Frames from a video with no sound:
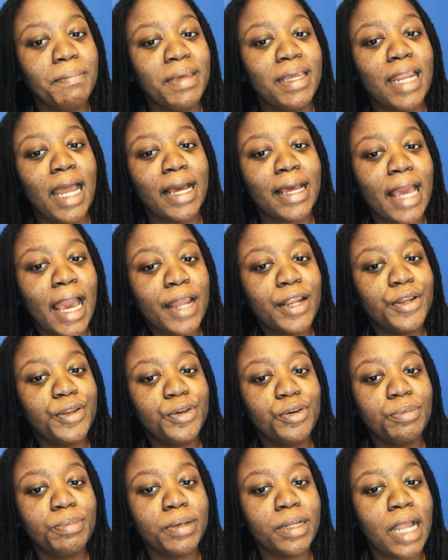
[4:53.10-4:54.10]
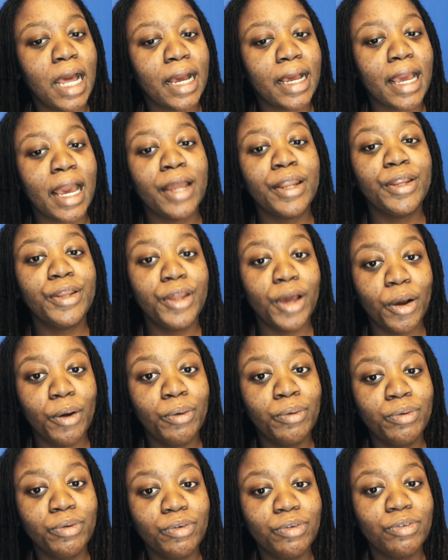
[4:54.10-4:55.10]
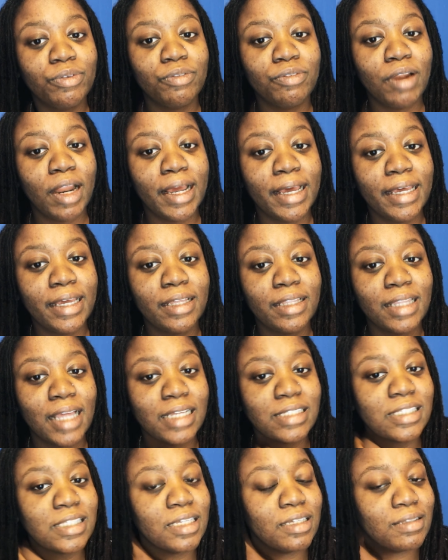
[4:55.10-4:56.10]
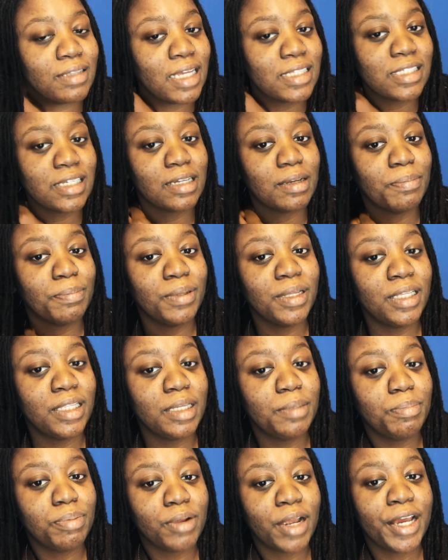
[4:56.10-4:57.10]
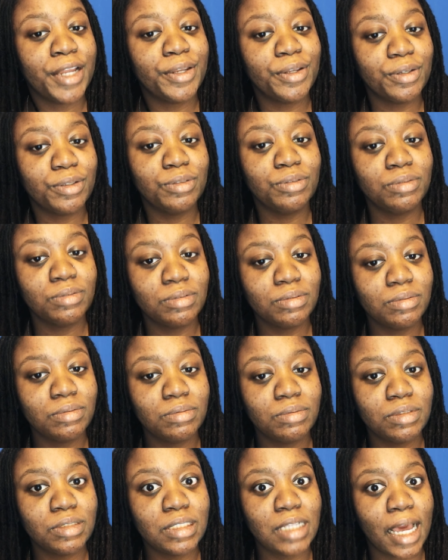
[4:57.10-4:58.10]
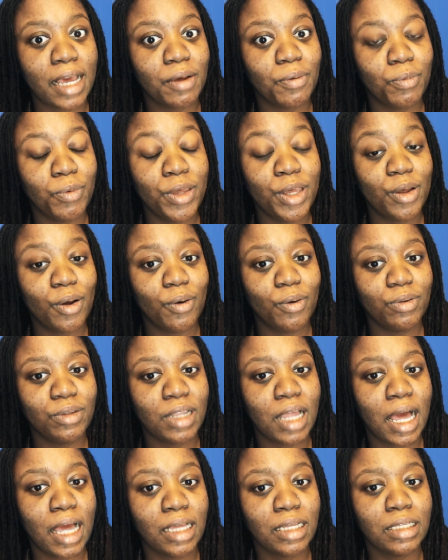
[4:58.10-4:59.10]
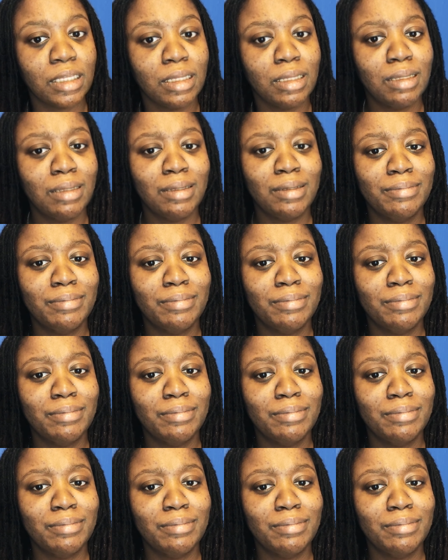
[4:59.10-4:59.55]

I mean, I kind of do, but I kind of don't, right? That's a completely brand new, like week old lock.